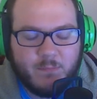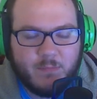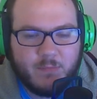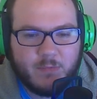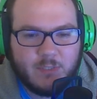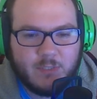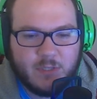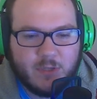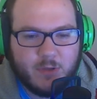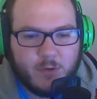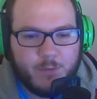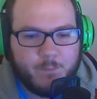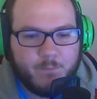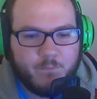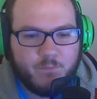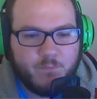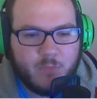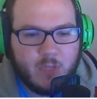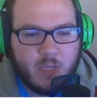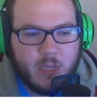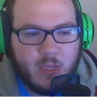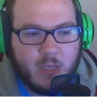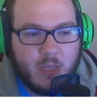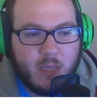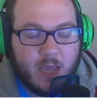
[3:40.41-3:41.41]
So
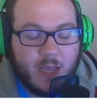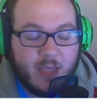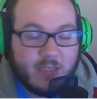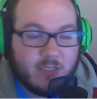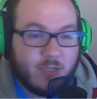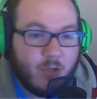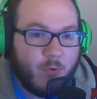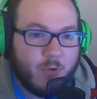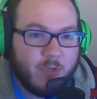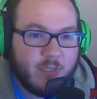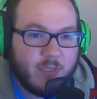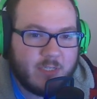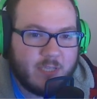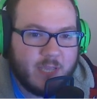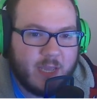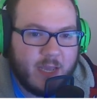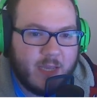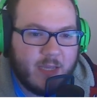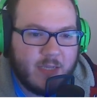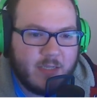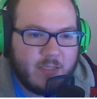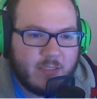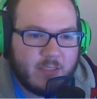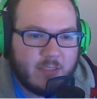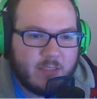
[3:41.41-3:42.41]
as always,
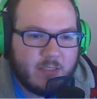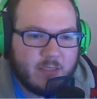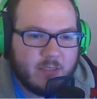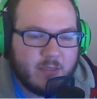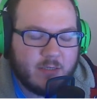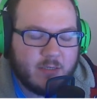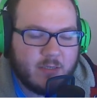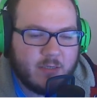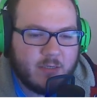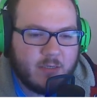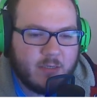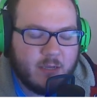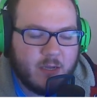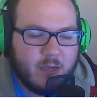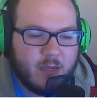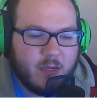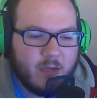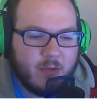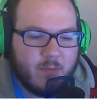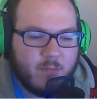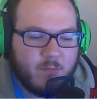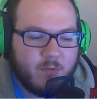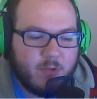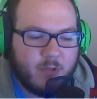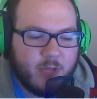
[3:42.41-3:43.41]
guys,
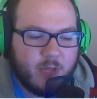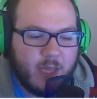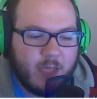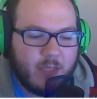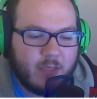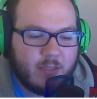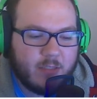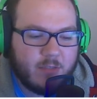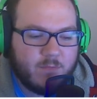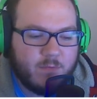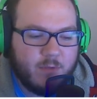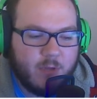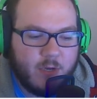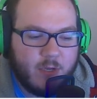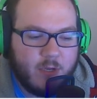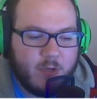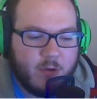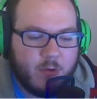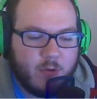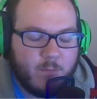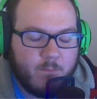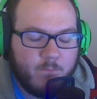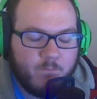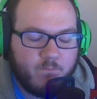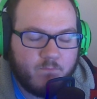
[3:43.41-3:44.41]
Um, if you like this
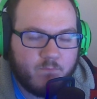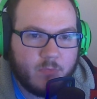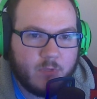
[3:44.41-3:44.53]
video,